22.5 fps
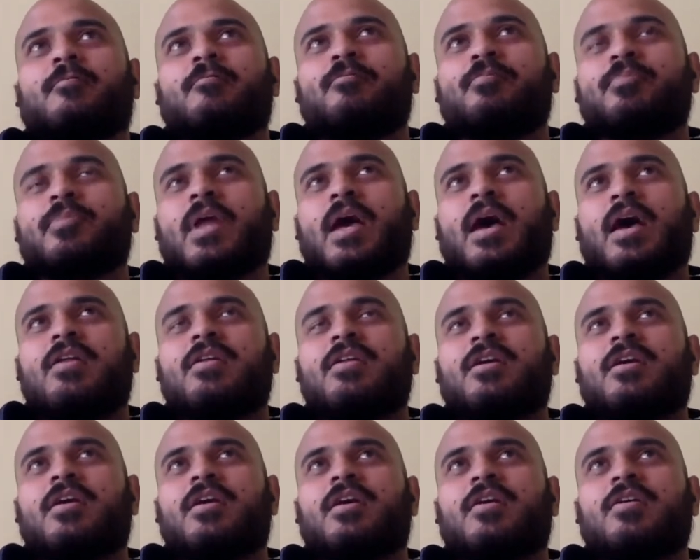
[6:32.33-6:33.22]
And
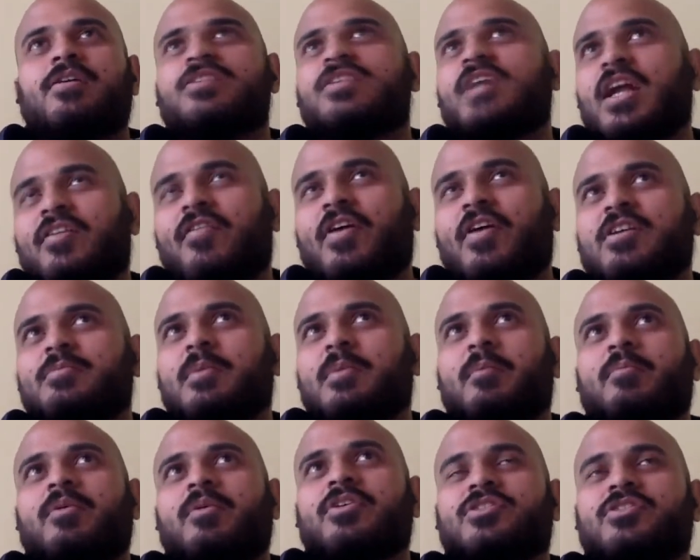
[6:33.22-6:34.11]
sacrificed my
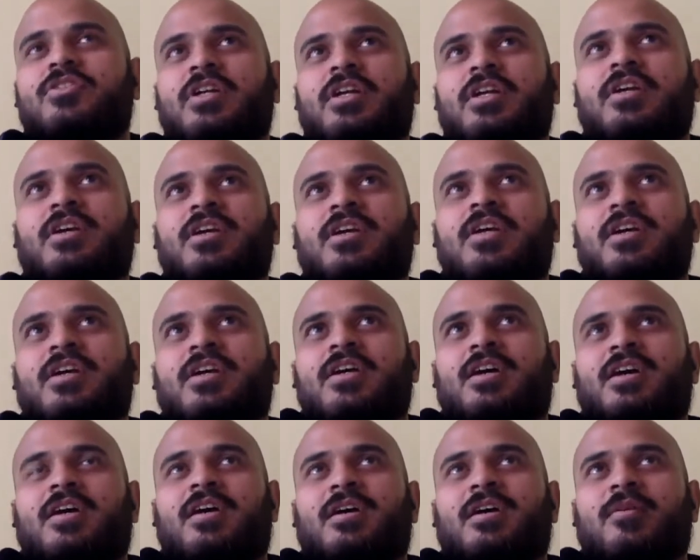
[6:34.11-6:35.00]
bursary,
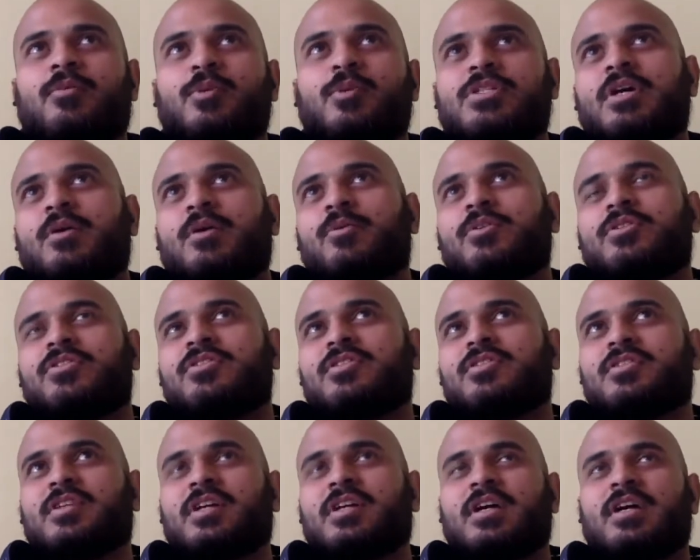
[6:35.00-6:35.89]
which I was
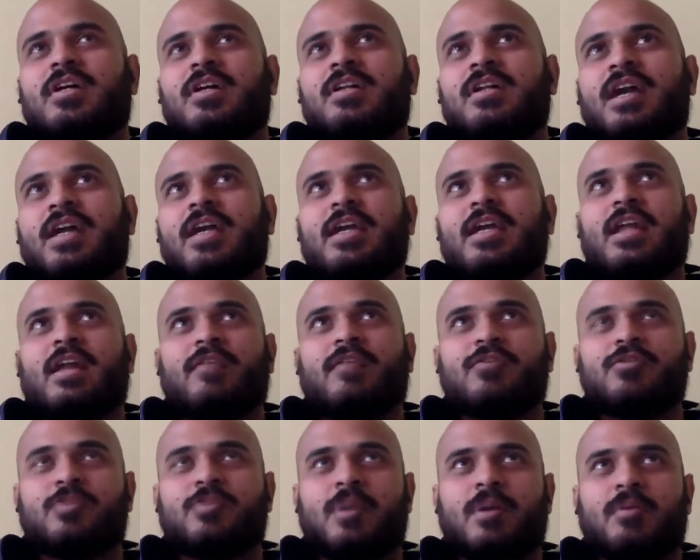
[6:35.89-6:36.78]
lucky enough to
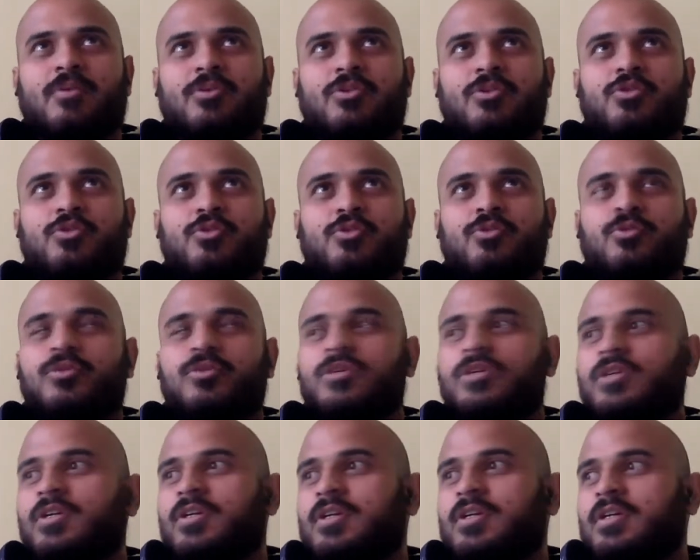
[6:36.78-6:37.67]
be able to do.
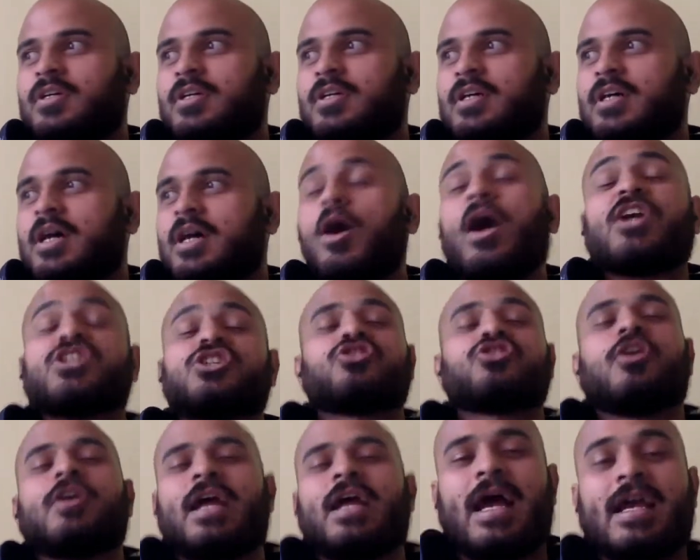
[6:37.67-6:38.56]
Actually,
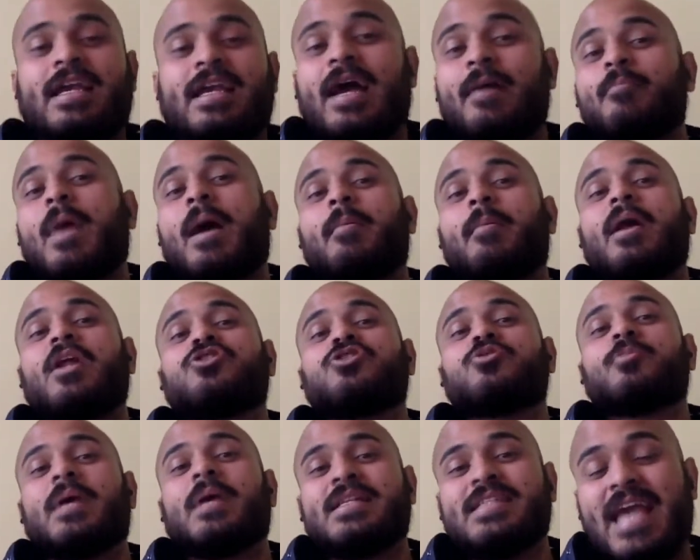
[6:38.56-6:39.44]
sorry, I managed to
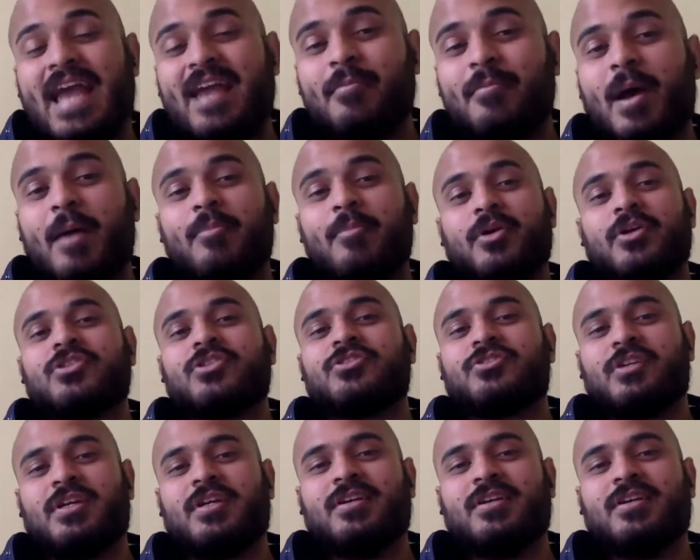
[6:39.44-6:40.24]
maintain my bursary.